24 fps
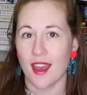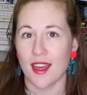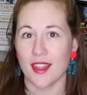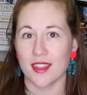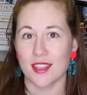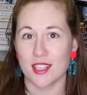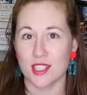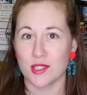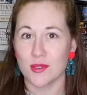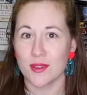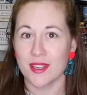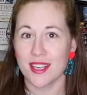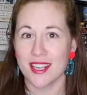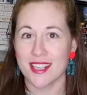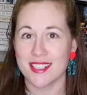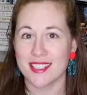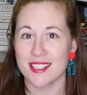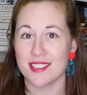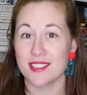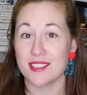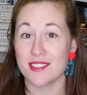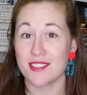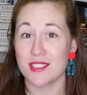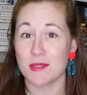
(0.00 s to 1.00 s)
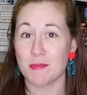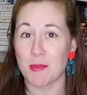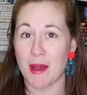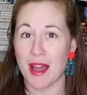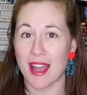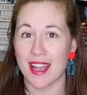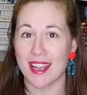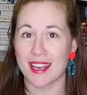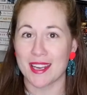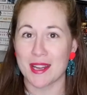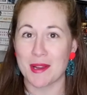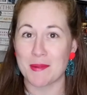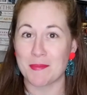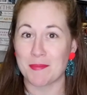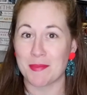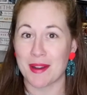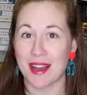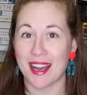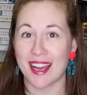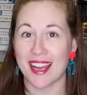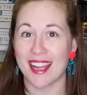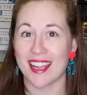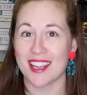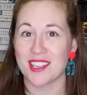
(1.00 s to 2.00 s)
This one is inspired
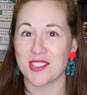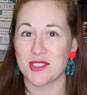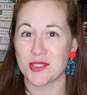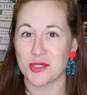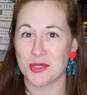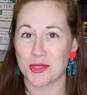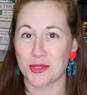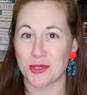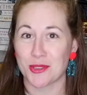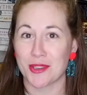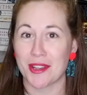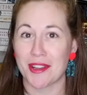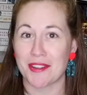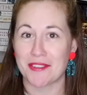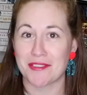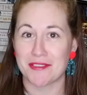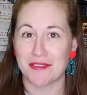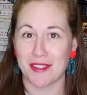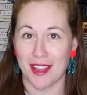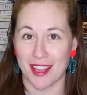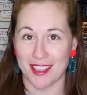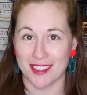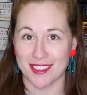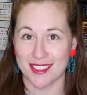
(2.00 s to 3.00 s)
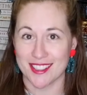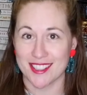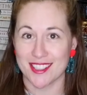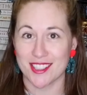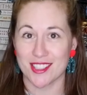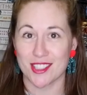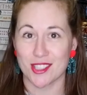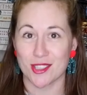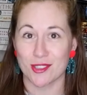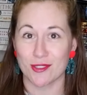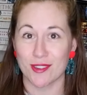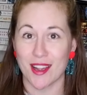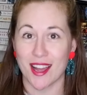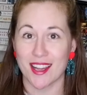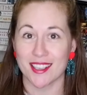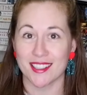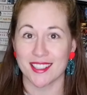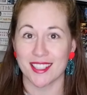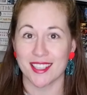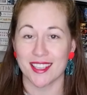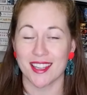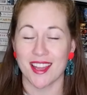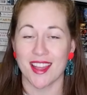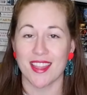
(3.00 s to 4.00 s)
by true events
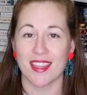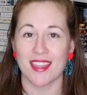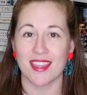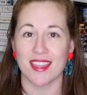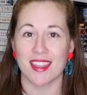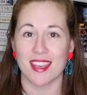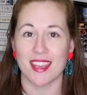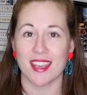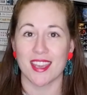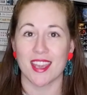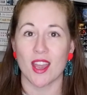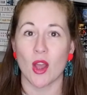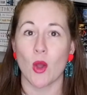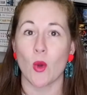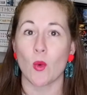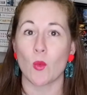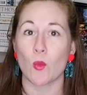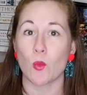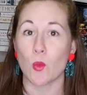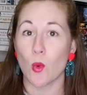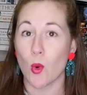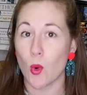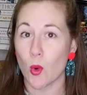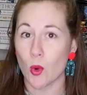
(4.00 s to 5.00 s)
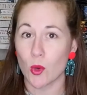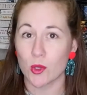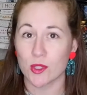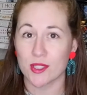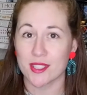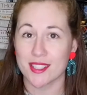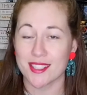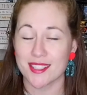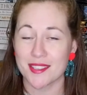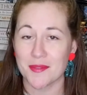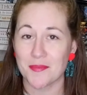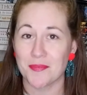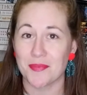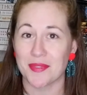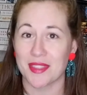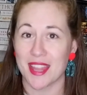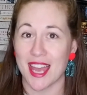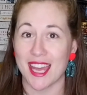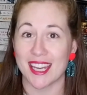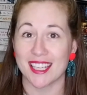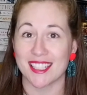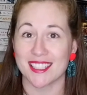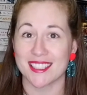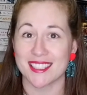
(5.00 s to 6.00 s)
surrounding the wards.
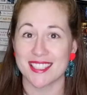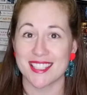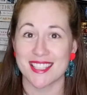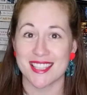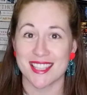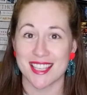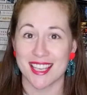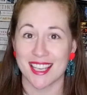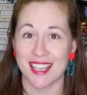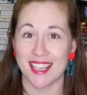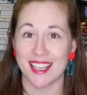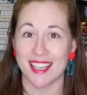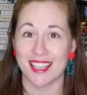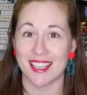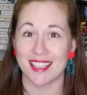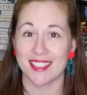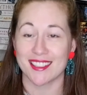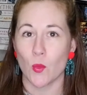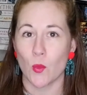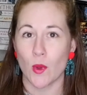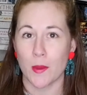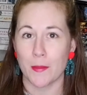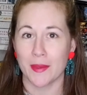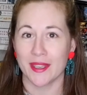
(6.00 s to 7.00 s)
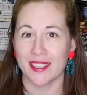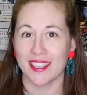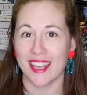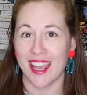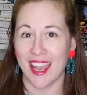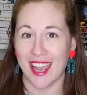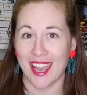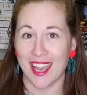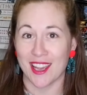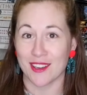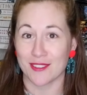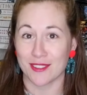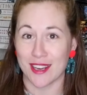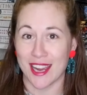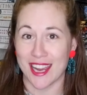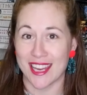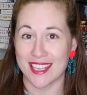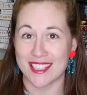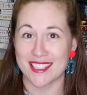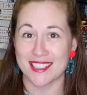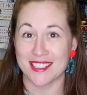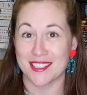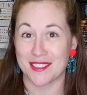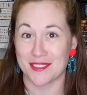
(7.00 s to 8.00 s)
That is the Women Air
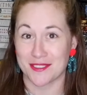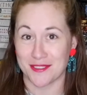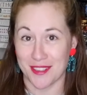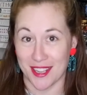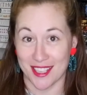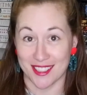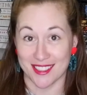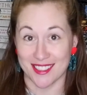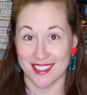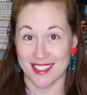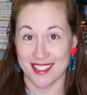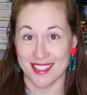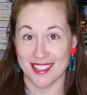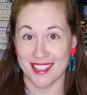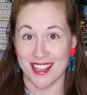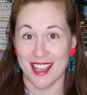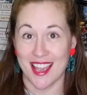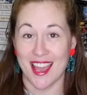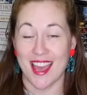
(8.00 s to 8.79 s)
Raid Defense.